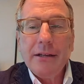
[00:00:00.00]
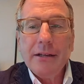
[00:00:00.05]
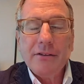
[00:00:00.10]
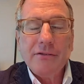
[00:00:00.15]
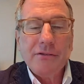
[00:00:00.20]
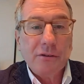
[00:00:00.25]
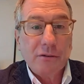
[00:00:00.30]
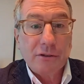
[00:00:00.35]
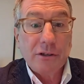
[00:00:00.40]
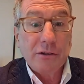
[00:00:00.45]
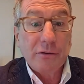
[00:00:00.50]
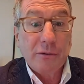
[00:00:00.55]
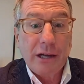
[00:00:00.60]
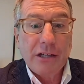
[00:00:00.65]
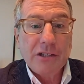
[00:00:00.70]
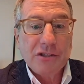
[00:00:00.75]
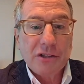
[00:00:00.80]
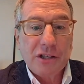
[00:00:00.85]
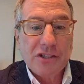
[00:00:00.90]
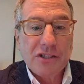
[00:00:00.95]
So
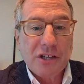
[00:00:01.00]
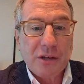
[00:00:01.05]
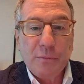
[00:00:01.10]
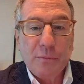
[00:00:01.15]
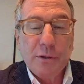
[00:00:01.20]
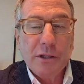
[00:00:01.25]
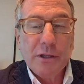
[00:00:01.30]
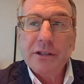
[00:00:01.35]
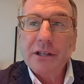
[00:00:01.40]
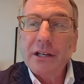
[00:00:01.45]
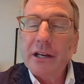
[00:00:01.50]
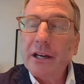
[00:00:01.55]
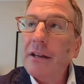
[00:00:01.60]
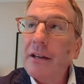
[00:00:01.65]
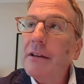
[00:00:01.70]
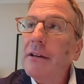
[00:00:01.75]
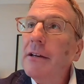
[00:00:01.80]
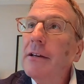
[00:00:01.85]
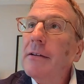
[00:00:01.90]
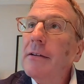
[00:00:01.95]
congratulations on building it.
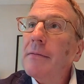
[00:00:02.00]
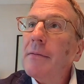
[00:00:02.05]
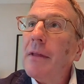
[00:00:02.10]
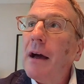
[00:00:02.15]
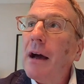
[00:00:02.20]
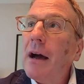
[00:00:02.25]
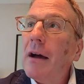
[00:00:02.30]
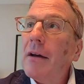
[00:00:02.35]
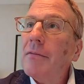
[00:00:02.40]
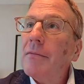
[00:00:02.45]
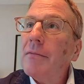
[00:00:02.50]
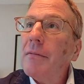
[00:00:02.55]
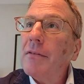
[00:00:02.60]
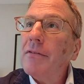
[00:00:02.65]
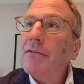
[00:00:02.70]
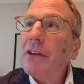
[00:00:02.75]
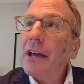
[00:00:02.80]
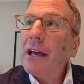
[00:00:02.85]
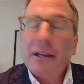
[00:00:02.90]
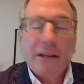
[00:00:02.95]

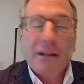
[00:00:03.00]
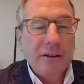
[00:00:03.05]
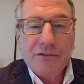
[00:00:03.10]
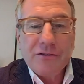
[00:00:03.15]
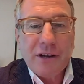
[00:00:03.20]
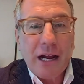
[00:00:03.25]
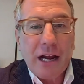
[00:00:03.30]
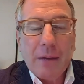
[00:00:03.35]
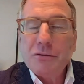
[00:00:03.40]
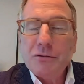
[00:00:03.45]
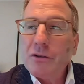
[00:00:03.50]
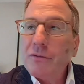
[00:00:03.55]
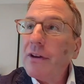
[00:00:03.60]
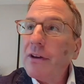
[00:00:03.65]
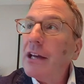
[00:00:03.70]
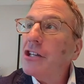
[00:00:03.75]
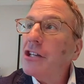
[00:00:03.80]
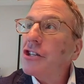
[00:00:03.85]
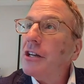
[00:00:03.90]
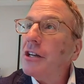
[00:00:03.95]
Second is an
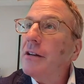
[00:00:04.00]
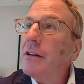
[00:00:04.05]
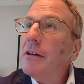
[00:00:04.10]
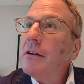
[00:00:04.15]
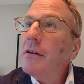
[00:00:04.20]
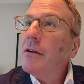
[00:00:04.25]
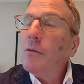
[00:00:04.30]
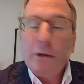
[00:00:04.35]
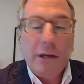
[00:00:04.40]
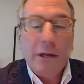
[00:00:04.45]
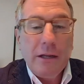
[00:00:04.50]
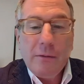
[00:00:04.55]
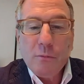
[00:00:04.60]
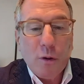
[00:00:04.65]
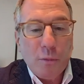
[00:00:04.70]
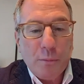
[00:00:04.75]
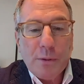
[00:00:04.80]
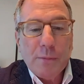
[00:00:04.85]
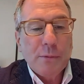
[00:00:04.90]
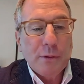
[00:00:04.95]
observation. We need more
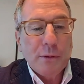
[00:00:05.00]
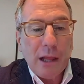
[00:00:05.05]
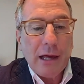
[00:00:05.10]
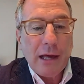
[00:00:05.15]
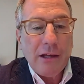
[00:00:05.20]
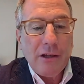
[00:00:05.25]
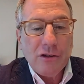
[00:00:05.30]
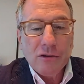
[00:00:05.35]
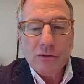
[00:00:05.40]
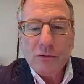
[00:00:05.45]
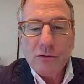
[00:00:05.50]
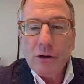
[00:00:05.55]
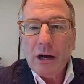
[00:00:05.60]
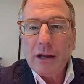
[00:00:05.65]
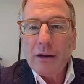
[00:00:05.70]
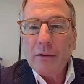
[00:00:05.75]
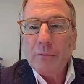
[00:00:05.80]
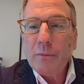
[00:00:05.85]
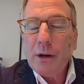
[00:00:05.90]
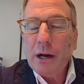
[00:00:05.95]
people like you,
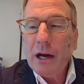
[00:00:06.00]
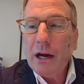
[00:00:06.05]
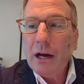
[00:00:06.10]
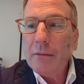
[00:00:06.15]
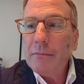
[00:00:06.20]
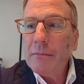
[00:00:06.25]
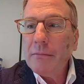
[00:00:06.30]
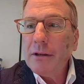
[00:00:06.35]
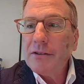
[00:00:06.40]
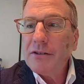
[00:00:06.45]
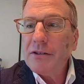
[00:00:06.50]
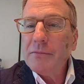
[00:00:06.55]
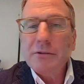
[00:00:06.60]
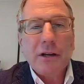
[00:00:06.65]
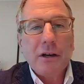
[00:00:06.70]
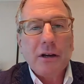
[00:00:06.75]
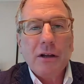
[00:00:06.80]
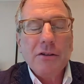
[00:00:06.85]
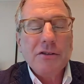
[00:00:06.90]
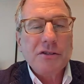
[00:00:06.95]
Anupam. It seems like
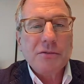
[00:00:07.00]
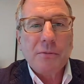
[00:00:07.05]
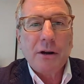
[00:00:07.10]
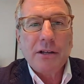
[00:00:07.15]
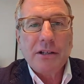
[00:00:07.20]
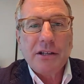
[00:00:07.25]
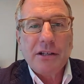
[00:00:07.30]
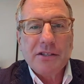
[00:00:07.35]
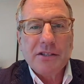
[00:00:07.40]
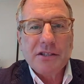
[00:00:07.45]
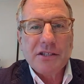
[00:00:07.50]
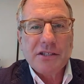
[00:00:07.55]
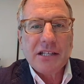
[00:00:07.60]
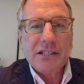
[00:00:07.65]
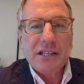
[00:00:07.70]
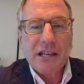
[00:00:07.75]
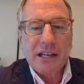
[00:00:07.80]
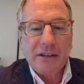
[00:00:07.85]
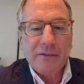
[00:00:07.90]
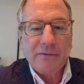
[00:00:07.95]
all the smart kids these days
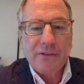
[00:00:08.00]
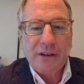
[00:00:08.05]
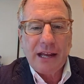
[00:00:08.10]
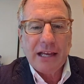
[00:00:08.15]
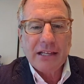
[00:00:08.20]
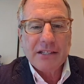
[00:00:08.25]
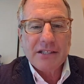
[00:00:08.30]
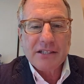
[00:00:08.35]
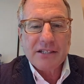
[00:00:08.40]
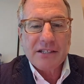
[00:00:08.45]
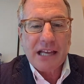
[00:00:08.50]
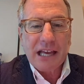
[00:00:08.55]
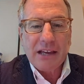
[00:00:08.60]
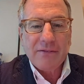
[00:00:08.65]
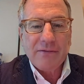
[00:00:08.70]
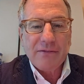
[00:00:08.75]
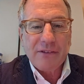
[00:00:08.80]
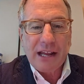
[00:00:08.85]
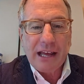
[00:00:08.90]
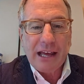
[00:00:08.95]
get into finance and stay in
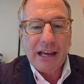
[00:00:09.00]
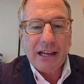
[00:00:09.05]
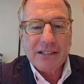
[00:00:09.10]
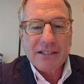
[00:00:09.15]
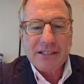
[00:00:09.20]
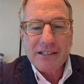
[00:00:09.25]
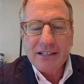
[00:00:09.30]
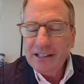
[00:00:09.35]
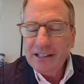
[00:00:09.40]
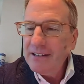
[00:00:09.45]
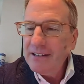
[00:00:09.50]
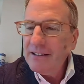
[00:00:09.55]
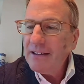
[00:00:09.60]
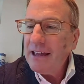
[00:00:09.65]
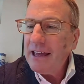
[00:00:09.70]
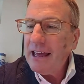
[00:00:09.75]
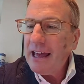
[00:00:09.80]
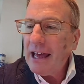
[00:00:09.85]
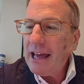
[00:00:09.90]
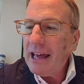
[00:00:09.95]
finance.
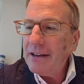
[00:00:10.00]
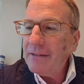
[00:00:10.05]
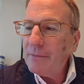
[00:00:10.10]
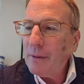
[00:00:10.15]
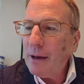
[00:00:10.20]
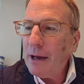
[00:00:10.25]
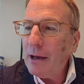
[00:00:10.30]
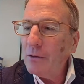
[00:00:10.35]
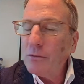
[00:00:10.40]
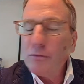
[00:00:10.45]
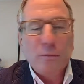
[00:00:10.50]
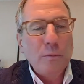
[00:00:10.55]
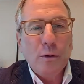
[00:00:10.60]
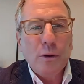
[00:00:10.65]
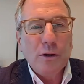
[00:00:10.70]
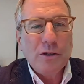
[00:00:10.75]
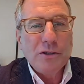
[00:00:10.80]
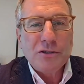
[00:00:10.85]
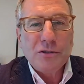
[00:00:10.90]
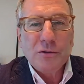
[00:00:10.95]
And my older
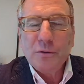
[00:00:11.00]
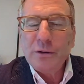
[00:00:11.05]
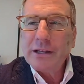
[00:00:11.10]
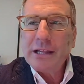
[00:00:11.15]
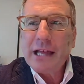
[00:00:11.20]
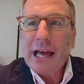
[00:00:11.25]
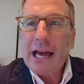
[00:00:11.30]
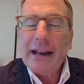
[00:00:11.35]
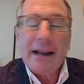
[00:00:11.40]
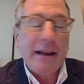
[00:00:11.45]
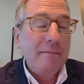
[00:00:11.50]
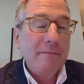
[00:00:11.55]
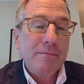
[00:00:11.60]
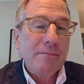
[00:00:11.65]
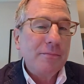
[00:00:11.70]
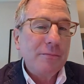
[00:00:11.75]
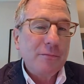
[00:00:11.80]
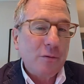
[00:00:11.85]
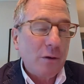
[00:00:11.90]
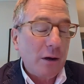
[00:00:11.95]
boy is doing that, and I'm
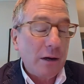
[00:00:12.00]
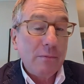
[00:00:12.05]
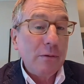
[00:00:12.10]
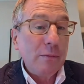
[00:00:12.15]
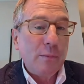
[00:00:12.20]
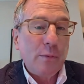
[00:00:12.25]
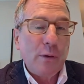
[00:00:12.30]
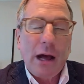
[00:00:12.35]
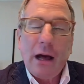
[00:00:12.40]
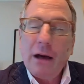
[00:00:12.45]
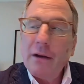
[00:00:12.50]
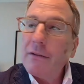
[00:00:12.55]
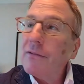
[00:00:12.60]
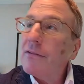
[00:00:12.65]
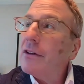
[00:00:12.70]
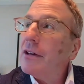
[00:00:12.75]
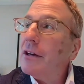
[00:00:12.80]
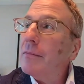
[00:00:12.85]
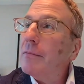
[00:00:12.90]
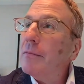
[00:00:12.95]
incredibly proud of
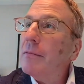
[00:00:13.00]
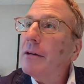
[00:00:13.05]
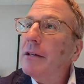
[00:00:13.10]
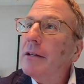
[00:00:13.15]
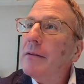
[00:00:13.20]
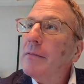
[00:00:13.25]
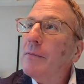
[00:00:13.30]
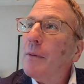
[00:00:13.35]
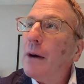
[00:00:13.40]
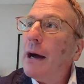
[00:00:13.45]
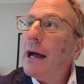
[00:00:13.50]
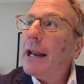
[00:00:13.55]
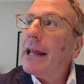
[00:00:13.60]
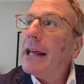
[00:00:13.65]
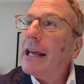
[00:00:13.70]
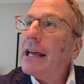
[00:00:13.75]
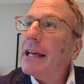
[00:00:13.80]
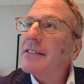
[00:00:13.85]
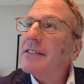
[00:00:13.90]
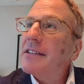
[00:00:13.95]
him. But
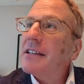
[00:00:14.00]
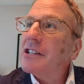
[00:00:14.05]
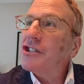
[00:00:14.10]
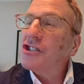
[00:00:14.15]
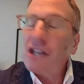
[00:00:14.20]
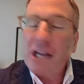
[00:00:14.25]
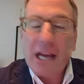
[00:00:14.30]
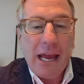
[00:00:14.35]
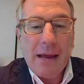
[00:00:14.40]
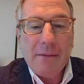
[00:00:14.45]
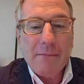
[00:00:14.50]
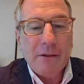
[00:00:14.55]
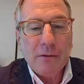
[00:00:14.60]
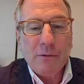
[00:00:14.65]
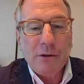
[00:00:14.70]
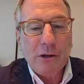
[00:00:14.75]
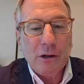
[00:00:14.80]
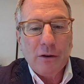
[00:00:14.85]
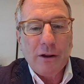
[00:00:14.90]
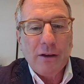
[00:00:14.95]
it's a shame that
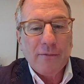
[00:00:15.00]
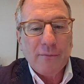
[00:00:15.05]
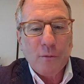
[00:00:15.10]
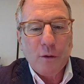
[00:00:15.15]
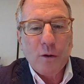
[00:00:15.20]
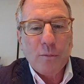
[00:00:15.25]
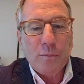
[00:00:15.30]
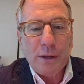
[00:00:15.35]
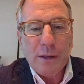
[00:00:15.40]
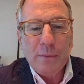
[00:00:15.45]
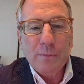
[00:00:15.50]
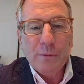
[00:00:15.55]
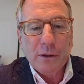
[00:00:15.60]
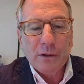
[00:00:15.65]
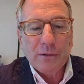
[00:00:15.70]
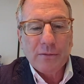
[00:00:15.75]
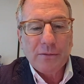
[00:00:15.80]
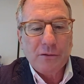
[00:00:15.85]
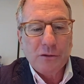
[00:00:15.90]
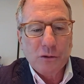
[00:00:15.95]
we don't have more
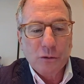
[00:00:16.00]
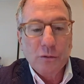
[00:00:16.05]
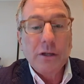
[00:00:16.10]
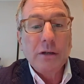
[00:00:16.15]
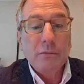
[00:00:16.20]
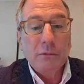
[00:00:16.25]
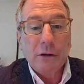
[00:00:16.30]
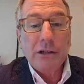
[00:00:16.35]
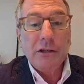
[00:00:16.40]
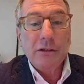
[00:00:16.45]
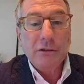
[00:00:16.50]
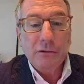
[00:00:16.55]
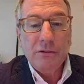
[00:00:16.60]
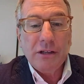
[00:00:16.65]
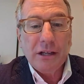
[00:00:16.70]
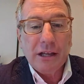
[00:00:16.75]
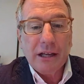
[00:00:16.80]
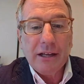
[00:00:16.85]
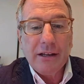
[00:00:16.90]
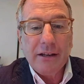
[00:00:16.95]
people doing what you
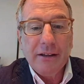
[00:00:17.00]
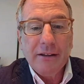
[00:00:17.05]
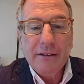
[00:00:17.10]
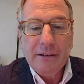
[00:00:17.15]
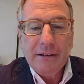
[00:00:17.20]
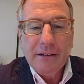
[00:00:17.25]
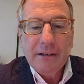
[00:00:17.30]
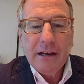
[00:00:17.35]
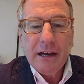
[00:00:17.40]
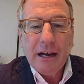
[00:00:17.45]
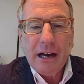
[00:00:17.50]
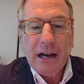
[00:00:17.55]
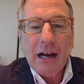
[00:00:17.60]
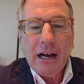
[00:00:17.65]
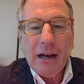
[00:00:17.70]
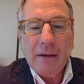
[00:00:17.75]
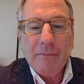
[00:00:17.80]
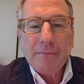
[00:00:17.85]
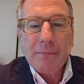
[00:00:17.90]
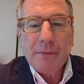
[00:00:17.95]
did.
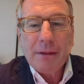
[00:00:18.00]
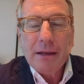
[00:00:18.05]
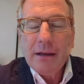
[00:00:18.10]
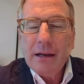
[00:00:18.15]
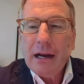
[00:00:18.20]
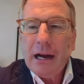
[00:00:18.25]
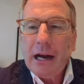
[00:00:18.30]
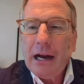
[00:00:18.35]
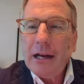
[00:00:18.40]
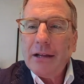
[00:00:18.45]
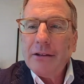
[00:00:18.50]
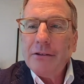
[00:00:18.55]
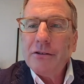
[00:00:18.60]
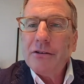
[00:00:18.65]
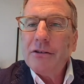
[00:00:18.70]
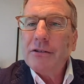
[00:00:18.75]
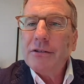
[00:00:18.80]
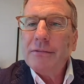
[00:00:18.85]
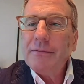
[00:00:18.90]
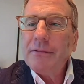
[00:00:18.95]
I
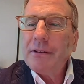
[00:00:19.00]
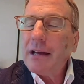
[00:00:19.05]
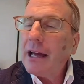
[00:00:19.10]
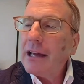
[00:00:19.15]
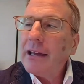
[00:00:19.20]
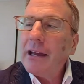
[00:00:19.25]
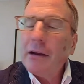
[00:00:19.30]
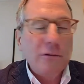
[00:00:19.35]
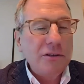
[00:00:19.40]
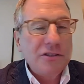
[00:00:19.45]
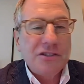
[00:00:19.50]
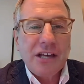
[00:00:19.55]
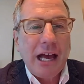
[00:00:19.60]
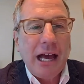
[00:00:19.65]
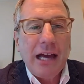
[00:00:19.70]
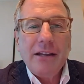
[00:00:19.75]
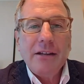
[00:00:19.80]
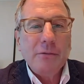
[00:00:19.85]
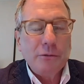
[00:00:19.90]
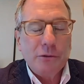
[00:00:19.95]
can't really say
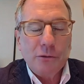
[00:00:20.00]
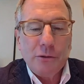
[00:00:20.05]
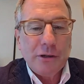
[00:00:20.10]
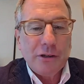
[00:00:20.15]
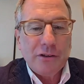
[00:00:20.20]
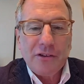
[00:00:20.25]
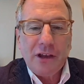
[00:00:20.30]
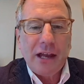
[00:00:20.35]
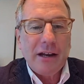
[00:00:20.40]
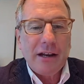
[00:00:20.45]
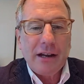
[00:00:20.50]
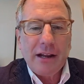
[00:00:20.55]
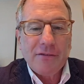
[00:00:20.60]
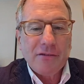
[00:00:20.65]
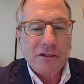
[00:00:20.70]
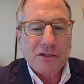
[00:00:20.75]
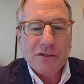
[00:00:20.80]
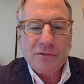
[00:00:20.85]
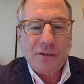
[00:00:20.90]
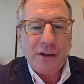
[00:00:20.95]
I did what you did because I didn't have
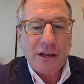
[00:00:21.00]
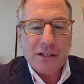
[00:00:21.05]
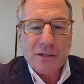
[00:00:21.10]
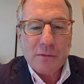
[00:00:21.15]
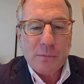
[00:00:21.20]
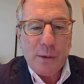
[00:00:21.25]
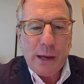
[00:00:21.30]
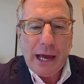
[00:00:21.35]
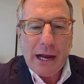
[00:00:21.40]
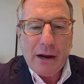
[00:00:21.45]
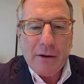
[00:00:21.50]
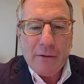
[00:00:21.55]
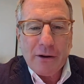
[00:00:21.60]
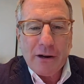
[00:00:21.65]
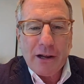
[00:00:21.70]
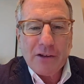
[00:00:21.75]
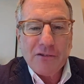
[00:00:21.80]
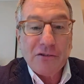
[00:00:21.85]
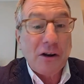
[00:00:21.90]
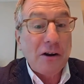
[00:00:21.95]
such a fancy
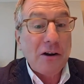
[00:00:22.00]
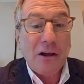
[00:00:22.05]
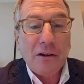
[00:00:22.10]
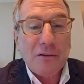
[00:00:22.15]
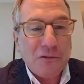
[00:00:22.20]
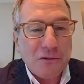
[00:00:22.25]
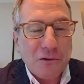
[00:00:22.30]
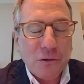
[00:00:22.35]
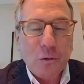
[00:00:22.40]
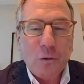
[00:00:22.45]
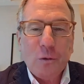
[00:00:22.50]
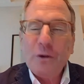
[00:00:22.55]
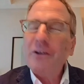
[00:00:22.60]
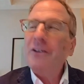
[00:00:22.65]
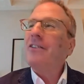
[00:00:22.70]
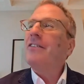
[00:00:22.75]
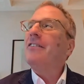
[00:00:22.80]
background. I started out as a lawyer.